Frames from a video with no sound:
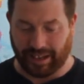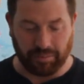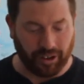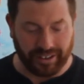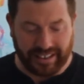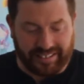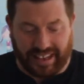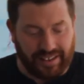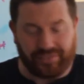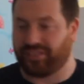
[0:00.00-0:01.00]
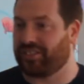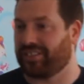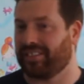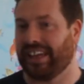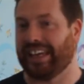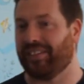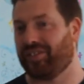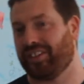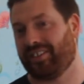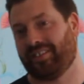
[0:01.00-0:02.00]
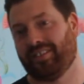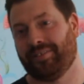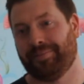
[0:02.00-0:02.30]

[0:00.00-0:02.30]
And what are these gifts he gives us?